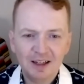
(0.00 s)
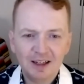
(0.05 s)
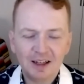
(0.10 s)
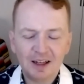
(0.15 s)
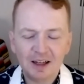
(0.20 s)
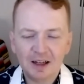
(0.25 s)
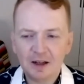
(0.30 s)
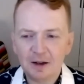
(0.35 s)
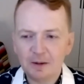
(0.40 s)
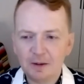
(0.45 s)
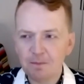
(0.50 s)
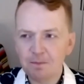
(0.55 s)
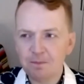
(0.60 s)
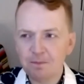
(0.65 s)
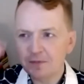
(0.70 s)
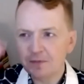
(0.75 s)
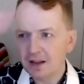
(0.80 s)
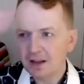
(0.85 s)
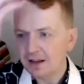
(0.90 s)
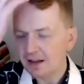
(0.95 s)

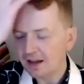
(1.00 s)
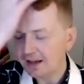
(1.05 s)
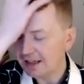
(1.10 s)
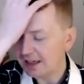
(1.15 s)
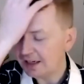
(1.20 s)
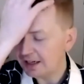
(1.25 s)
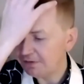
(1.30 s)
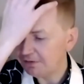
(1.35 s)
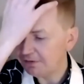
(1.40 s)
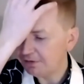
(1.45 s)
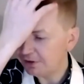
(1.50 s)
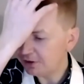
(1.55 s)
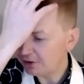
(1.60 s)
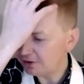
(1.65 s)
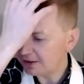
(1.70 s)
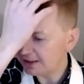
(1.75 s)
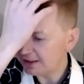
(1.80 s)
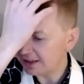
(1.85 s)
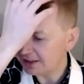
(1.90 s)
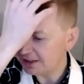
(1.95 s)
I get
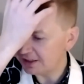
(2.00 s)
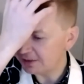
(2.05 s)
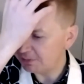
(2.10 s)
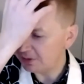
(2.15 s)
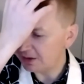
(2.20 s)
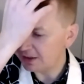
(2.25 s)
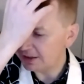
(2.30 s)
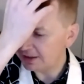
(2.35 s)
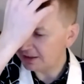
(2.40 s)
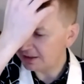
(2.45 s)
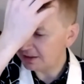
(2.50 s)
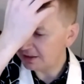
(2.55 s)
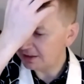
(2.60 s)
infuriated by